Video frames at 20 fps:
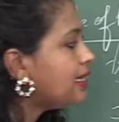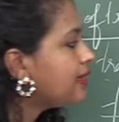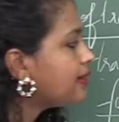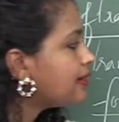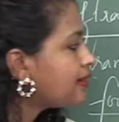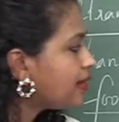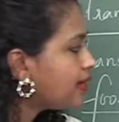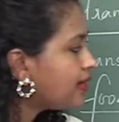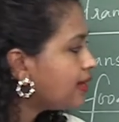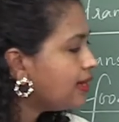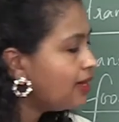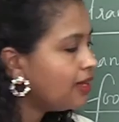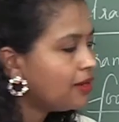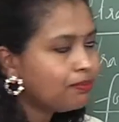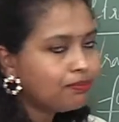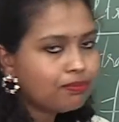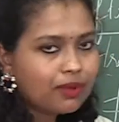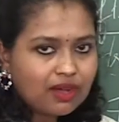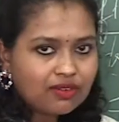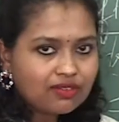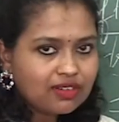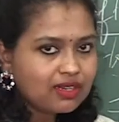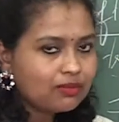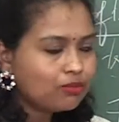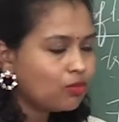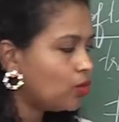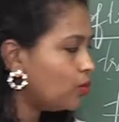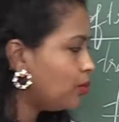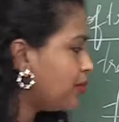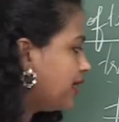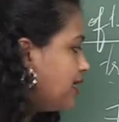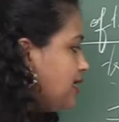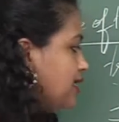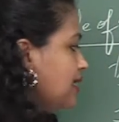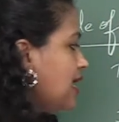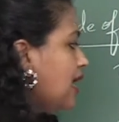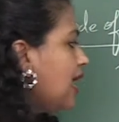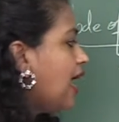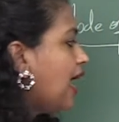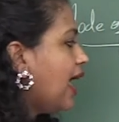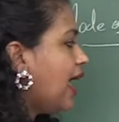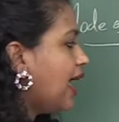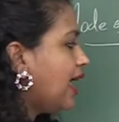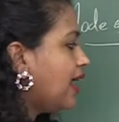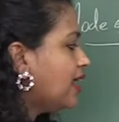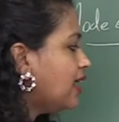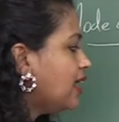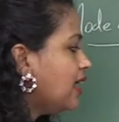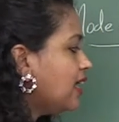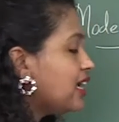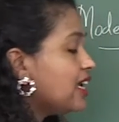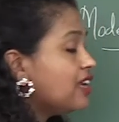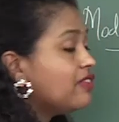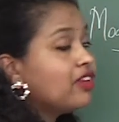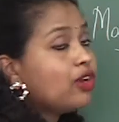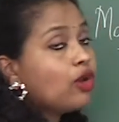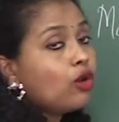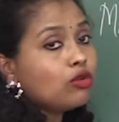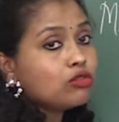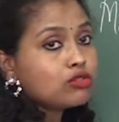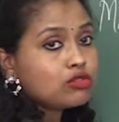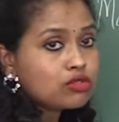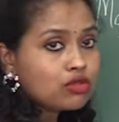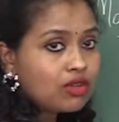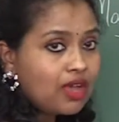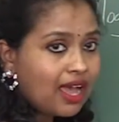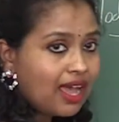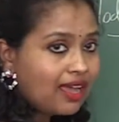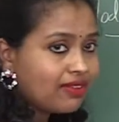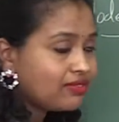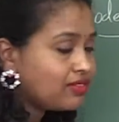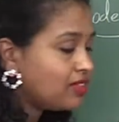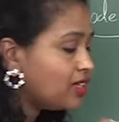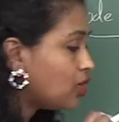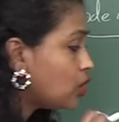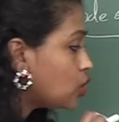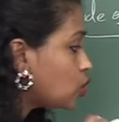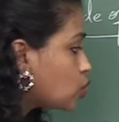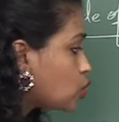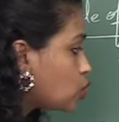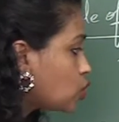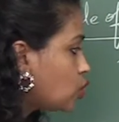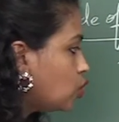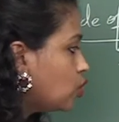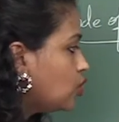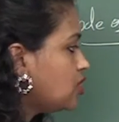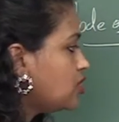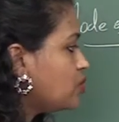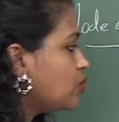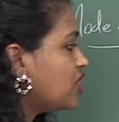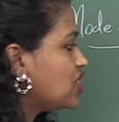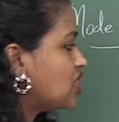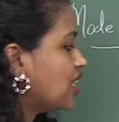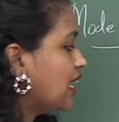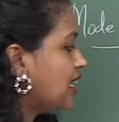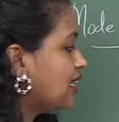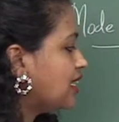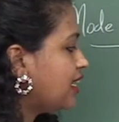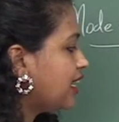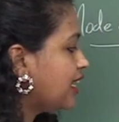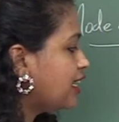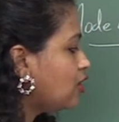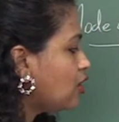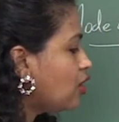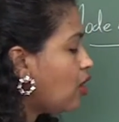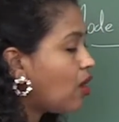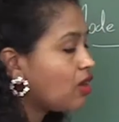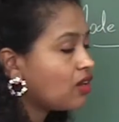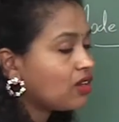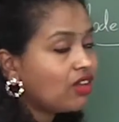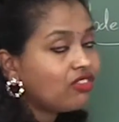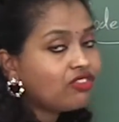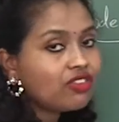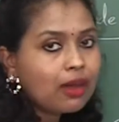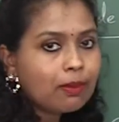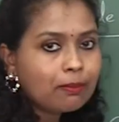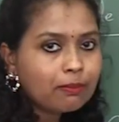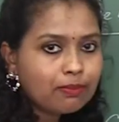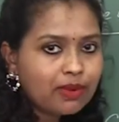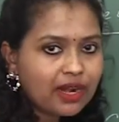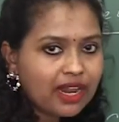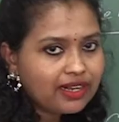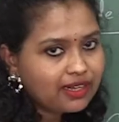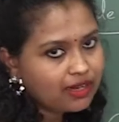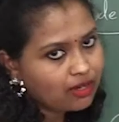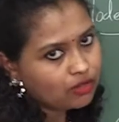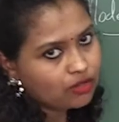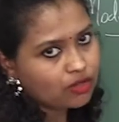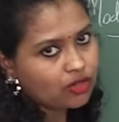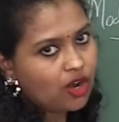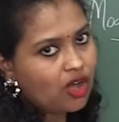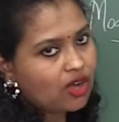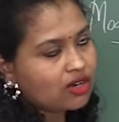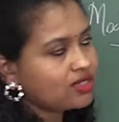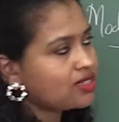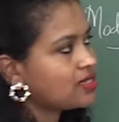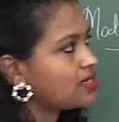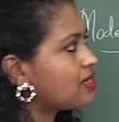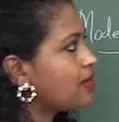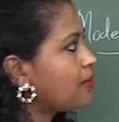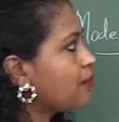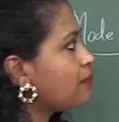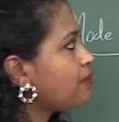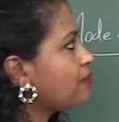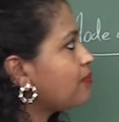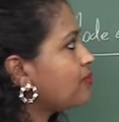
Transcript: irregular bowel movements, and he will also have the stools which contain lot of blood clots.